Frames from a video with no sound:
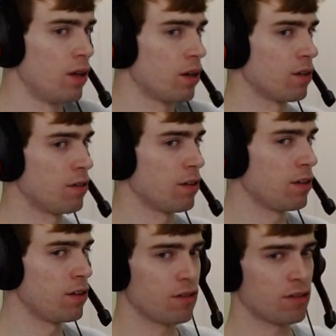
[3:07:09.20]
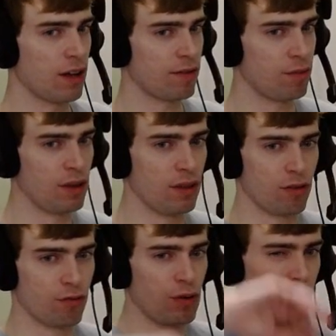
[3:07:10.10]
Because doesn't it just have to be the
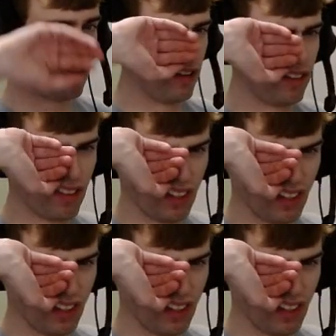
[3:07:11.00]
3 1s?